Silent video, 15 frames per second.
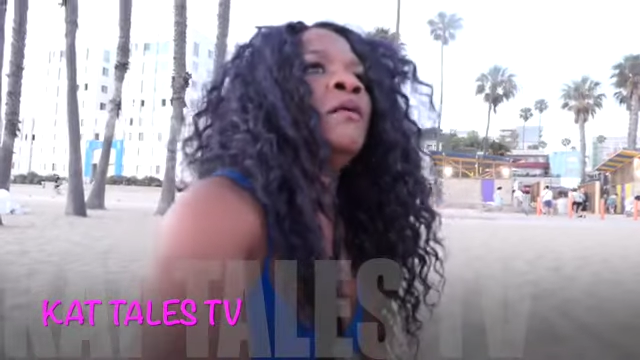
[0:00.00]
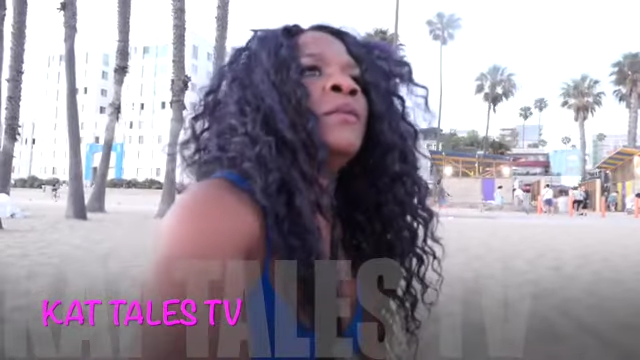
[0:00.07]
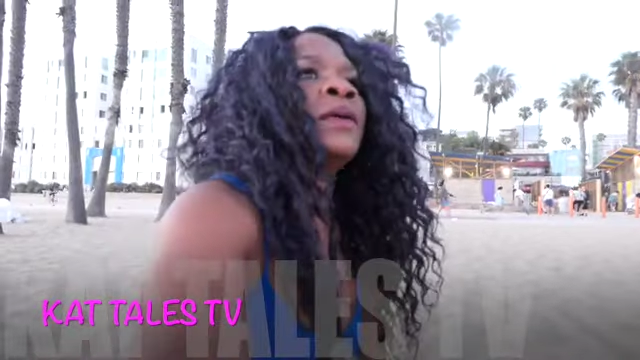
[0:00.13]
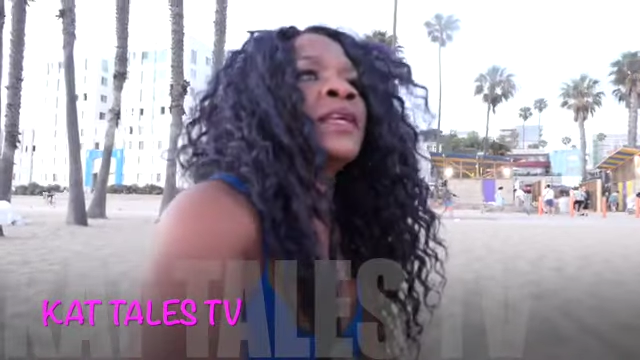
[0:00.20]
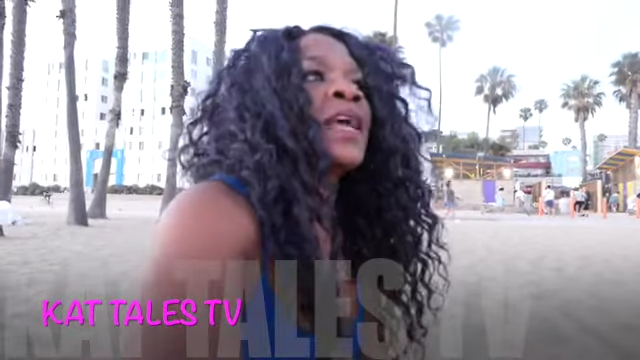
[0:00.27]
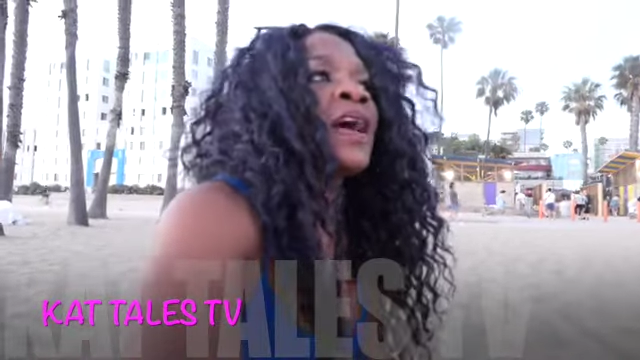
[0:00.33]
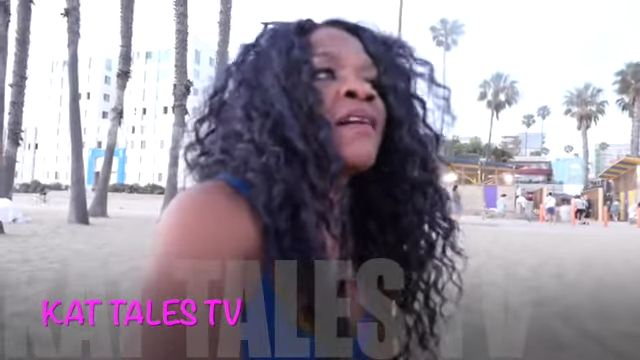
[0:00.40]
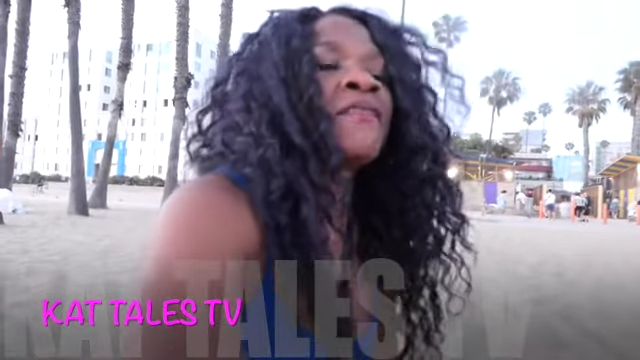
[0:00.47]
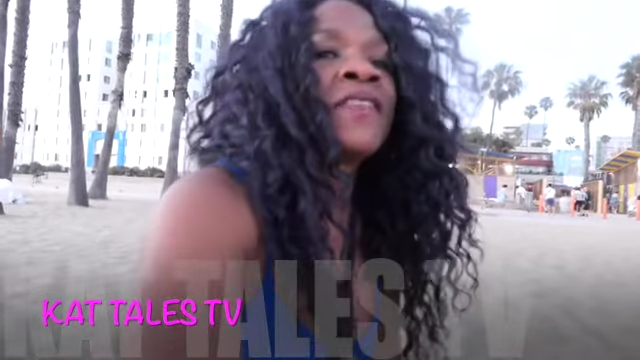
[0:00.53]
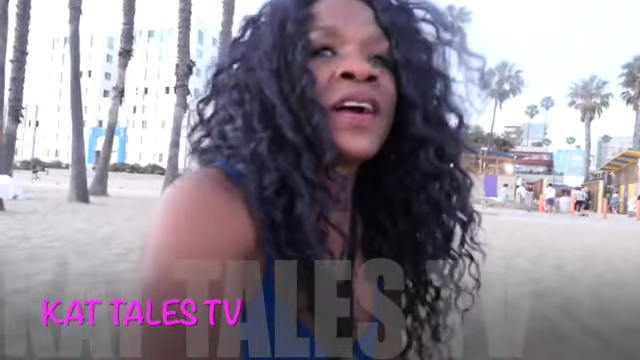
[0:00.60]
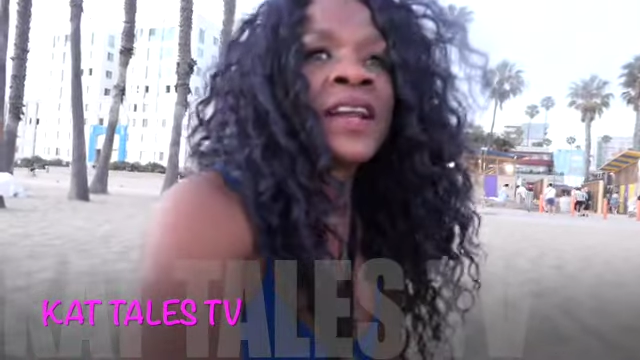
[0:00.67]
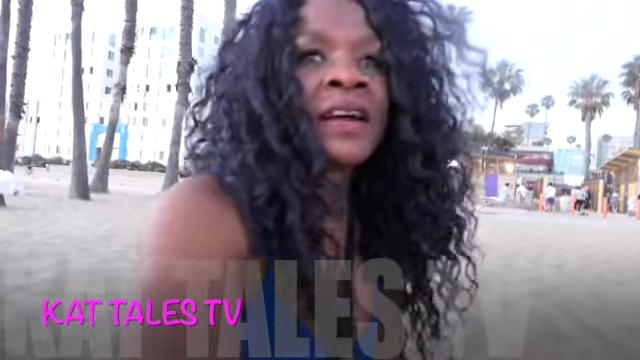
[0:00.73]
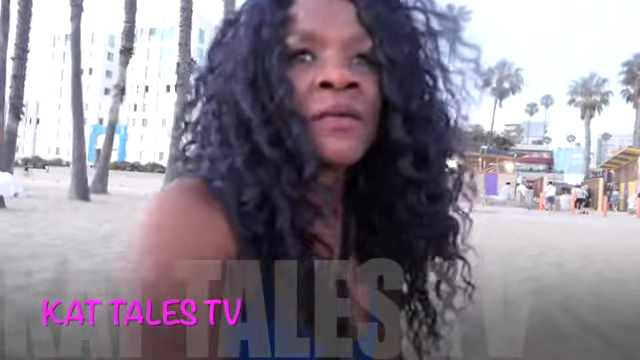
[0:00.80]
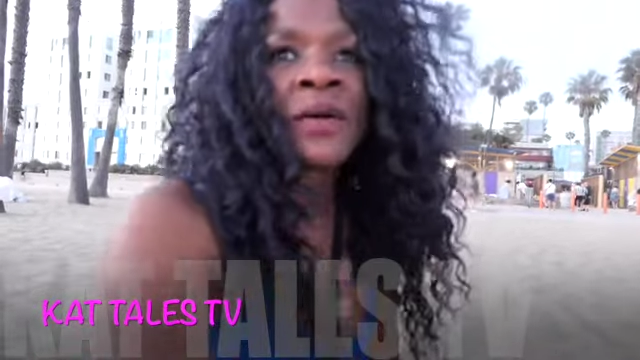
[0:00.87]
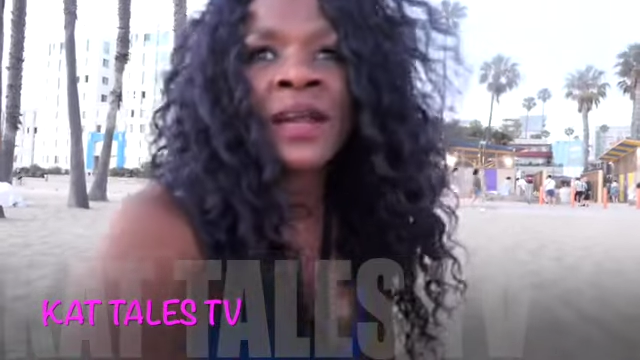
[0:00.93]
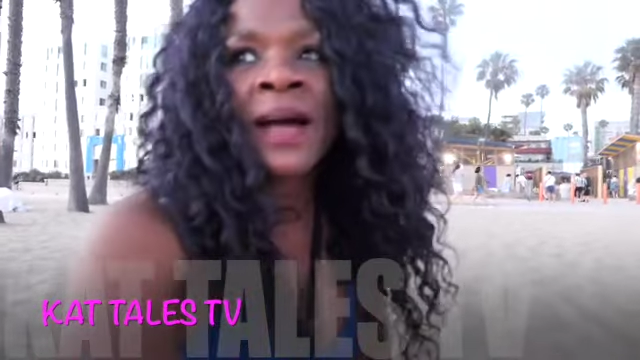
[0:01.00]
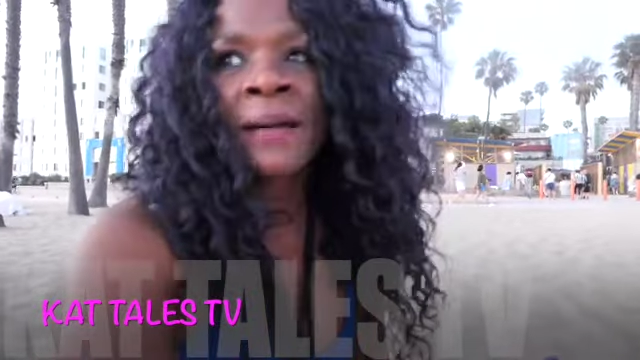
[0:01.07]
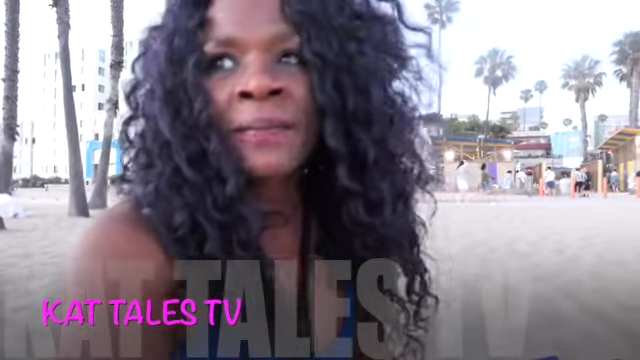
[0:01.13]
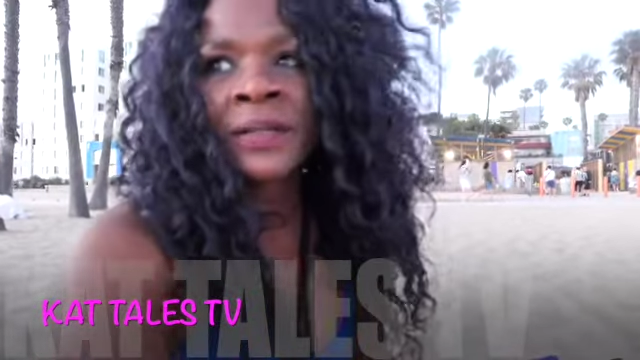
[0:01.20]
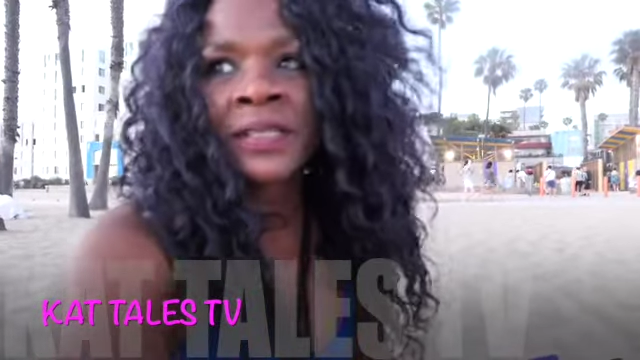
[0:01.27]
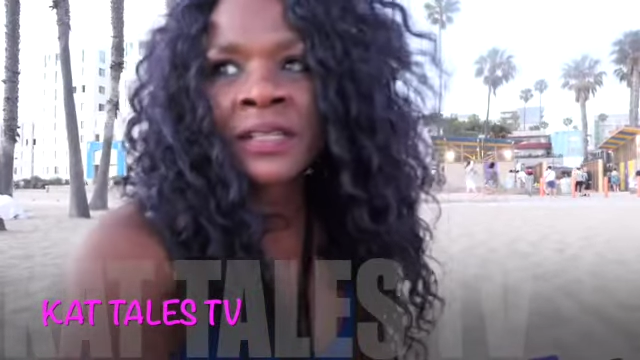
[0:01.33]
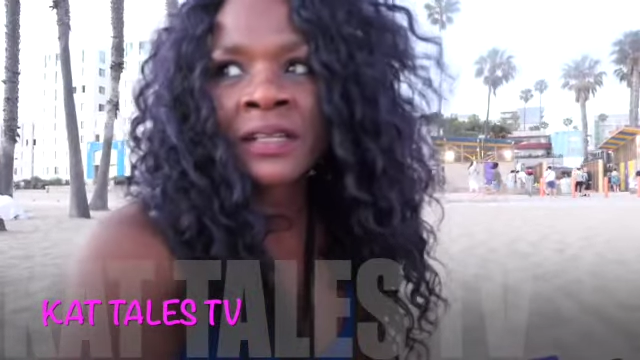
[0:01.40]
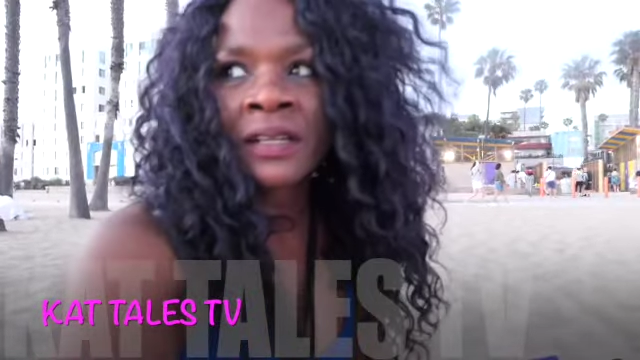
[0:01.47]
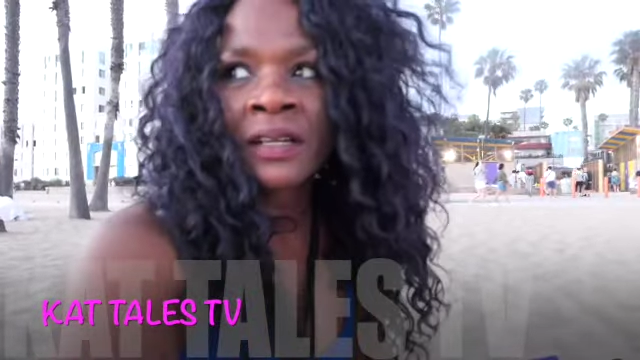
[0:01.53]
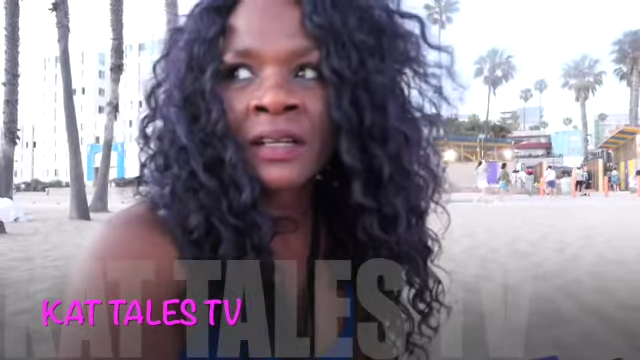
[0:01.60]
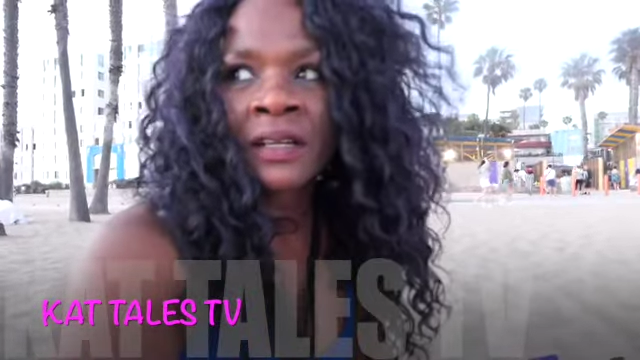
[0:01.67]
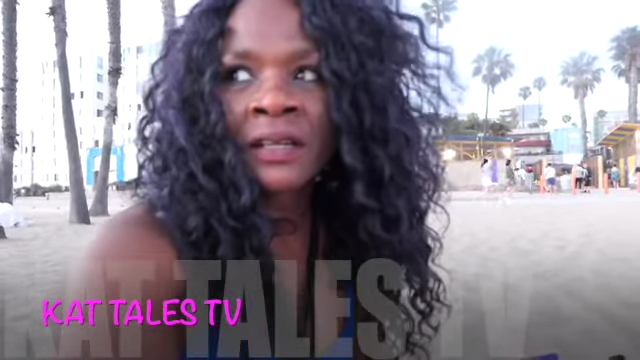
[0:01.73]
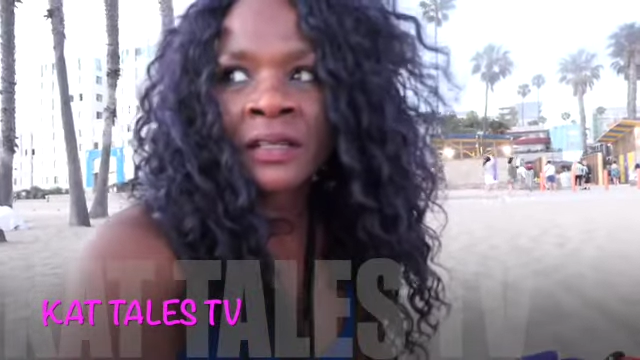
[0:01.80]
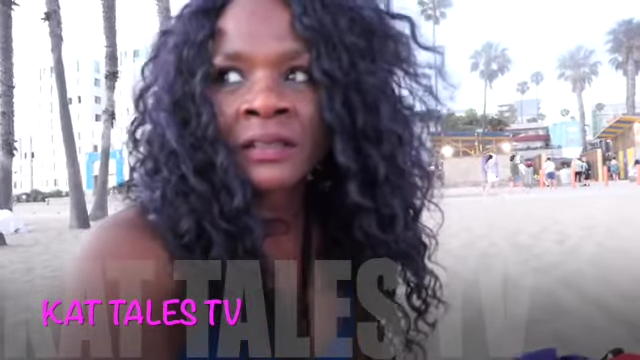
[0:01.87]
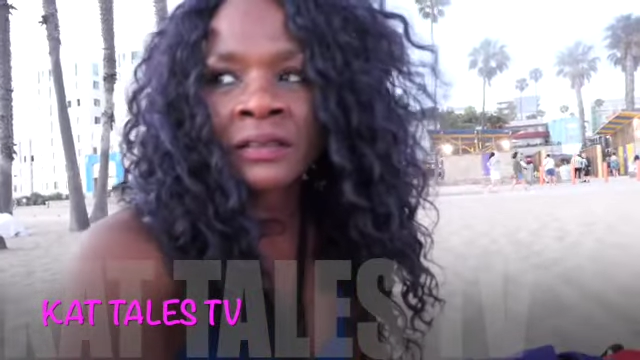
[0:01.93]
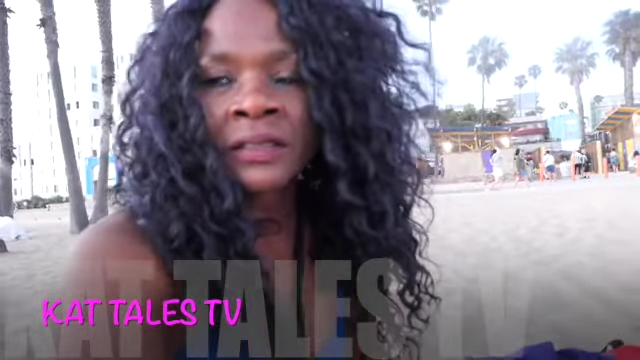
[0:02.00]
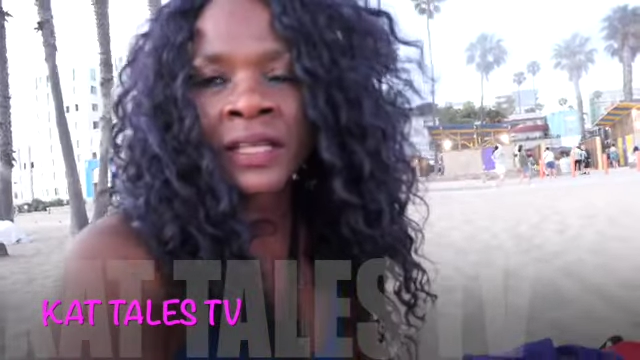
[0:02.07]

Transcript: but yeah, find out what happened to uh,